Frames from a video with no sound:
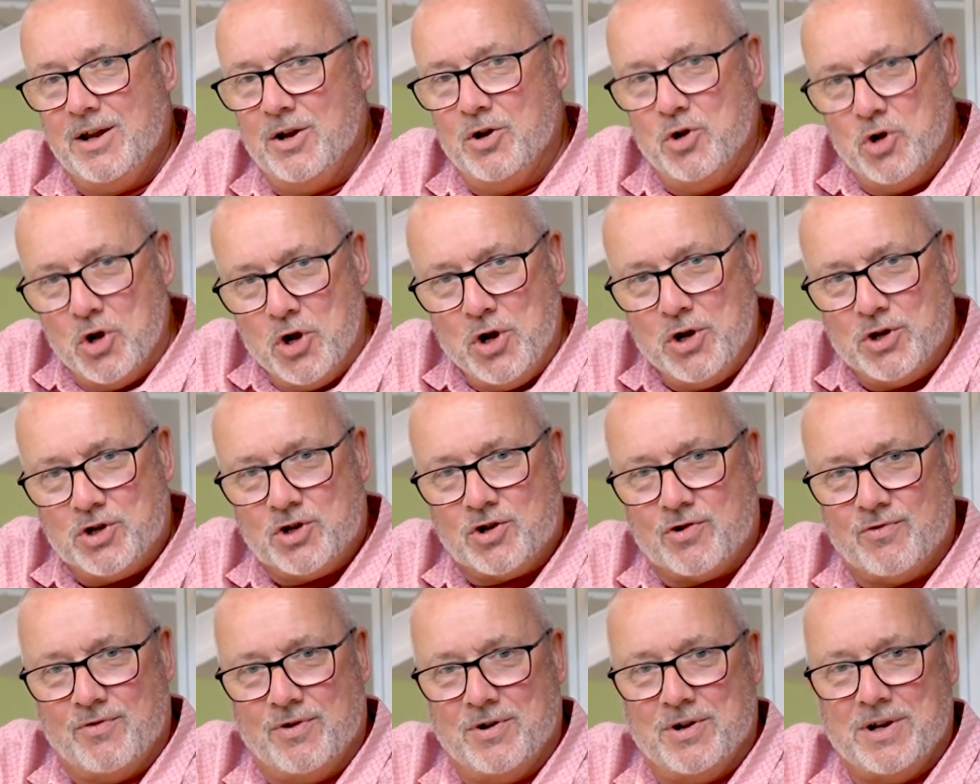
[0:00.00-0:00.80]

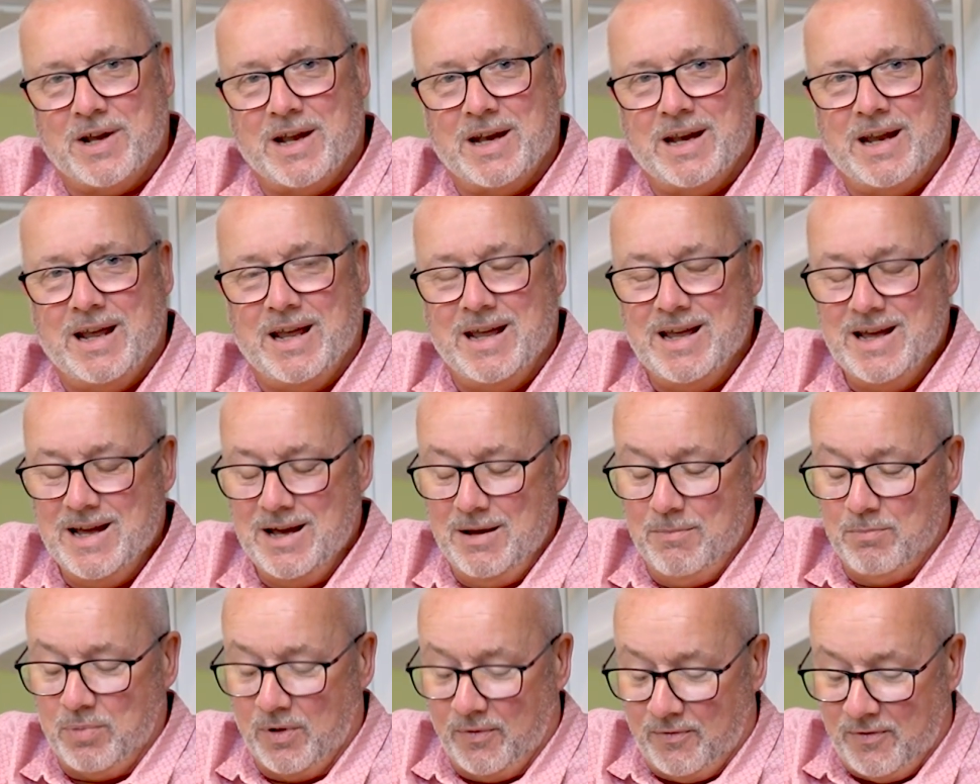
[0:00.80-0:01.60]
nurture and any
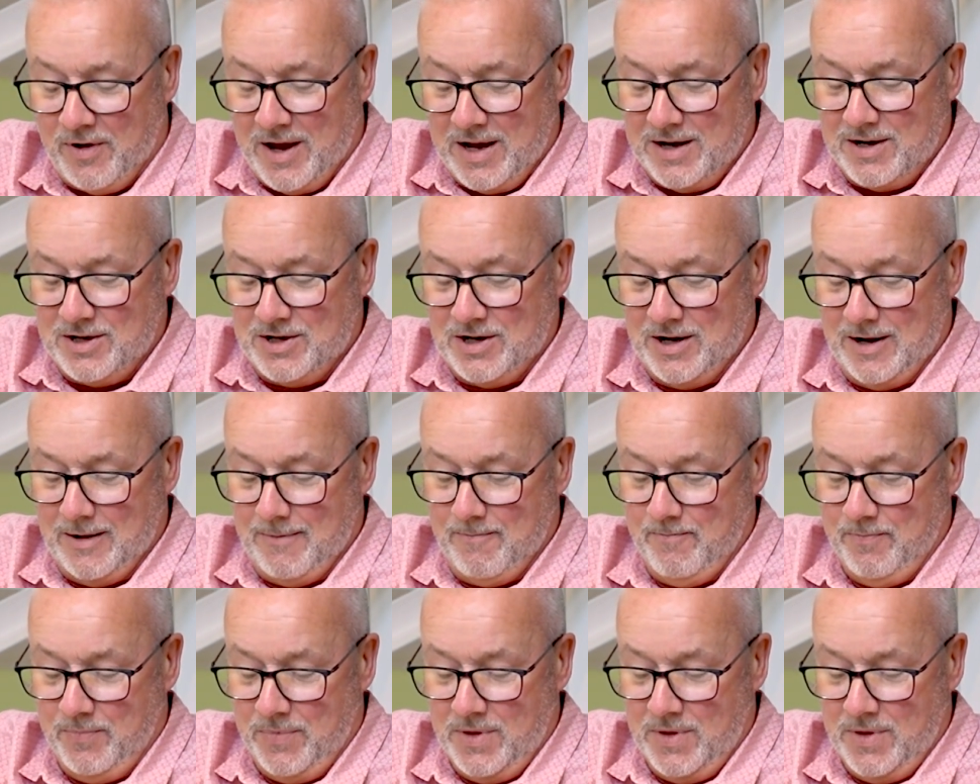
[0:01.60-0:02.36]
perfecting.